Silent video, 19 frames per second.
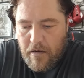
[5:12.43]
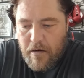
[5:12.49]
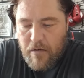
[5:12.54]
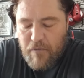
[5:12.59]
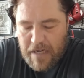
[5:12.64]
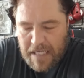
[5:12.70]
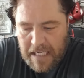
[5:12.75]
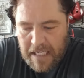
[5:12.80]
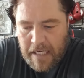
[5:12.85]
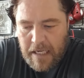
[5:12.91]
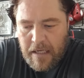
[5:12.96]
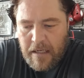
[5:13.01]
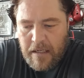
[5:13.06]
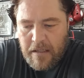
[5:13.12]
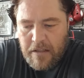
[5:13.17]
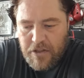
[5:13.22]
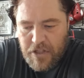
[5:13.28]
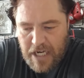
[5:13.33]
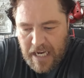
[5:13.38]
Ricky
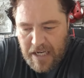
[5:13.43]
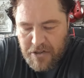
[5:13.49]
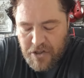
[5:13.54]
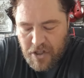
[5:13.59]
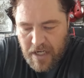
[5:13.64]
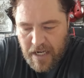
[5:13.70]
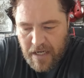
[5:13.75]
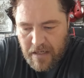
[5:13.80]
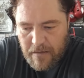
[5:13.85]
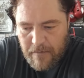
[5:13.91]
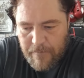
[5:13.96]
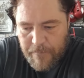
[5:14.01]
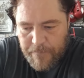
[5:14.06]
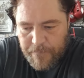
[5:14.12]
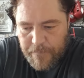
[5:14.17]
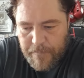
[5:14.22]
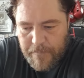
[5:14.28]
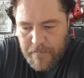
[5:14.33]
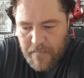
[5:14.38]
charging in,
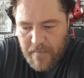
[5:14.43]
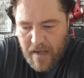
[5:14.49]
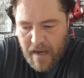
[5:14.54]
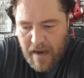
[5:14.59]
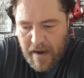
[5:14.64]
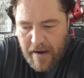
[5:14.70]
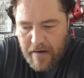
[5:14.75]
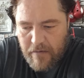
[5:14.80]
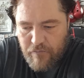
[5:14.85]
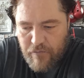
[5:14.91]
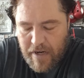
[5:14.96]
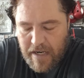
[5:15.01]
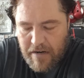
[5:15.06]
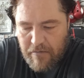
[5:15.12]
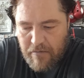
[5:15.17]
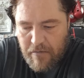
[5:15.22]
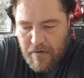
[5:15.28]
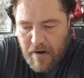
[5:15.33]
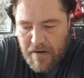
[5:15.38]
and
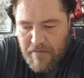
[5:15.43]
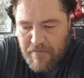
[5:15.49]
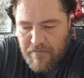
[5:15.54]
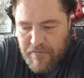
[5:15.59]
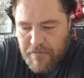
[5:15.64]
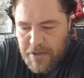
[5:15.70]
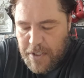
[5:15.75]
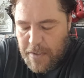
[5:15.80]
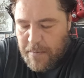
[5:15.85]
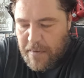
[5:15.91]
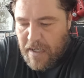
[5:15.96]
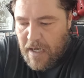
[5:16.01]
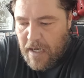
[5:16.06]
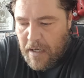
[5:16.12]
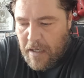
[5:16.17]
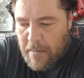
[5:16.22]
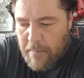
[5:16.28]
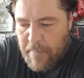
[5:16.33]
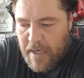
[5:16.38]
Rick and
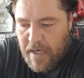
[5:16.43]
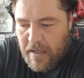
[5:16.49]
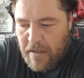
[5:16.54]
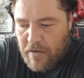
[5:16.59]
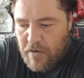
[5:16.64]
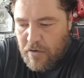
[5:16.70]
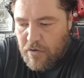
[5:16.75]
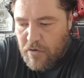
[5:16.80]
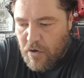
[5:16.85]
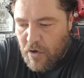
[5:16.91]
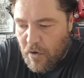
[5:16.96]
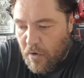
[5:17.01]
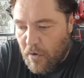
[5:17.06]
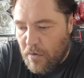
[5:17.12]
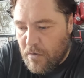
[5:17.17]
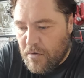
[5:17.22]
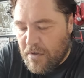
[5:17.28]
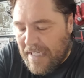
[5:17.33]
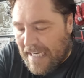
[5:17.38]
Junior being
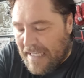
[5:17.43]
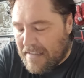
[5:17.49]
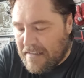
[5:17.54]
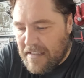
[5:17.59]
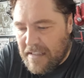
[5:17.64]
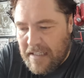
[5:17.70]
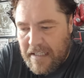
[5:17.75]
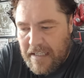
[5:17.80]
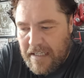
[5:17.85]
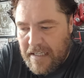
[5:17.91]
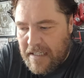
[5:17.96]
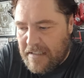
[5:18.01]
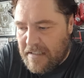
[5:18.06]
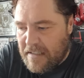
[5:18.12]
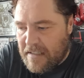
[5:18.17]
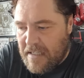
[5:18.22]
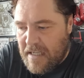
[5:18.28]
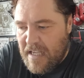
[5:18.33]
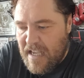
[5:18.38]
called, calculated,
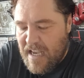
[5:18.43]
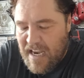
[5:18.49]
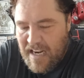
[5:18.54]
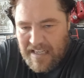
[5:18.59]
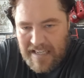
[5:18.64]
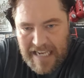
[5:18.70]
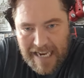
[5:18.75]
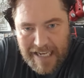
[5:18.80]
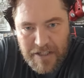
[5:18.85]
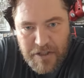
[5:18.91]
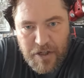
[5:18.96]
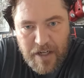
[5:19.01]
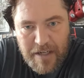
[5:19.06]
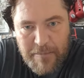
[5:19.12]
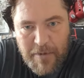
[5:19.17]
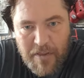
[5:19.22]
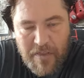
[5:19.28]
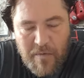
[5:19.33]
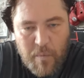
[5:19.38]
and catching
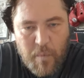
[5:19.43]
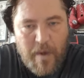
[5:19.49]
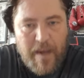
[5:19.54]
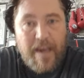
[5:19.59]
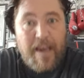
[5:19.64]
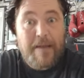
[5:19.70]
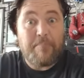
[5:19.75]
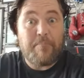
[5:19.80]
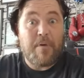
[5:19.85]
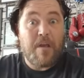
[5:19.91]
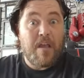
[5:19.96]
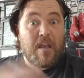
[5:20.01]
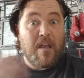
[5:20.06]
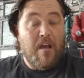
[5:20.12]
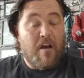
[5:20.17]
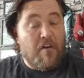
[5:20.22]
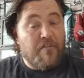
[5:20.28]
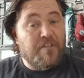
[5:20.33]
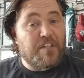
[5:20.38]
him on the way. And
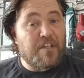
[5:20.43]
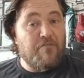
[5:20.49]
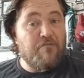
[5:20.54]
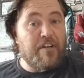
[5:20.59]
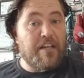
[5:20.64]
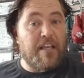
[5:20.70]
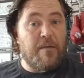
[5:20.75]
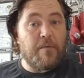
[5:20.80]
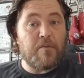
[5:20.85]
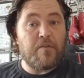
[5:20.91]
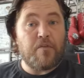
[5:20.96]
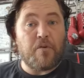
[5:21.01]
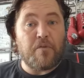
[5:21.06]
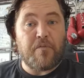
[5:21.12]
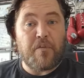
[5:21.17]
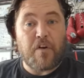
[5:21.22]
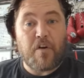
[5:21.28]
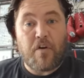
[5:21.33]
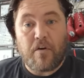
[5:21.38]
obviously, Ricky was known
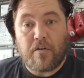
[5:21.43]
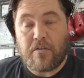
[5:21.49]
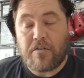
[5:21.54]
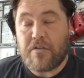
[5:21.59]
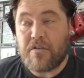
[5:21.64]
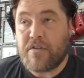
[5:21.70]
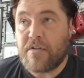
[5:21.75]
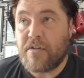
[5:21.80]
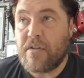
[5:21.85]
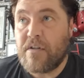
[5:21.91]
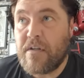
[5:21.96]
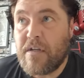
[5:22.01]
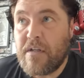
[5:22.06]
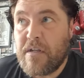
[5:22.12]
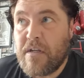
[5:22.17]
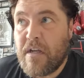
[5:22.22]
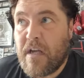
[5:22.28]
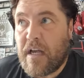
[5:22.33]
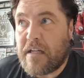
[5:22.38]
for cuts,
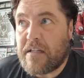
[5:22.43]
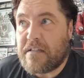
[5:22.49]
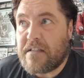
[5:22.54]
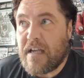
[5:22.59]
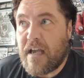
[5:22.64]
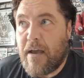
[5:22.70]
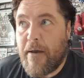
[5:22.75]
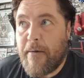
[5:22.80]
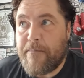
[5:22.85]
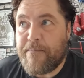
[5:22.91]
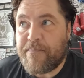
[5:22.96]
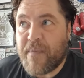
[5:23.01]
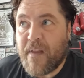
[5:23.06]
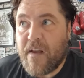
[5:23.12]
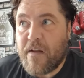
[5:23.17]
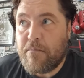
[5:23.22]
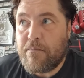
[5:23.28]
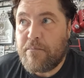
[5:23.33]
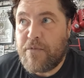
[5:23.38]
and
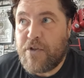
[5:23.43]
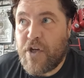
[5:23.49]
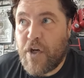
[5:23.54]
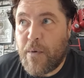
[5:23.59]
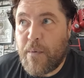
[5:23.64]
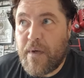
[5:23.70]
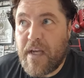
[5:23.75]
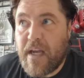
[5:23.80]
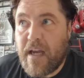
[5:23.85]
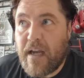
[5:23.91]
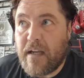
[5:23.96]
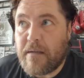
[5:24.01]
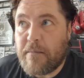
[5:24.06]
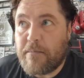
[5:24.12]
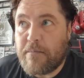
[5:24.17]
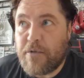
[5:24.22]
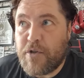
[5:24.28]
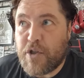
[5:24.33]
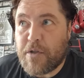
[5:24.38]

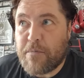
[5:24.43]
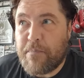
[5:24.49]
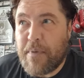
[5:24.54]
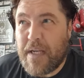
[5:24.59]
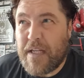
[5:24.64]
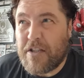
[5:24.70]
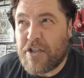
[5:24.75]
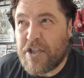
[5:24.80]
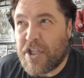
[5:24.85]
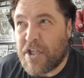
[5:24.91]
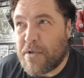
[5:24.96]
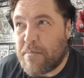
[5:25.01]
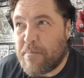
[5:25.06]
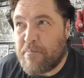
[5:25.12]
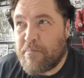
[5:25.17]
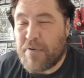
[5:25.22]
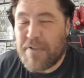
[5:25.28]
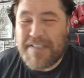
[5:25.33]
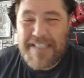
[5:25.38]
Junior just being
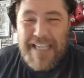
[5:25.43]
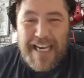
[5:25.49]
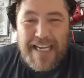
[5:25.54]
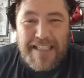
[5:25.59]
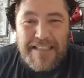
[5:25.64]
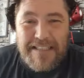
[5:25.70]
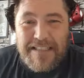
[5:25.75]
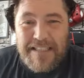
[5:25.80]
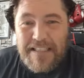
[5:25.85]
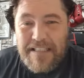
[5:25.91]
too precise.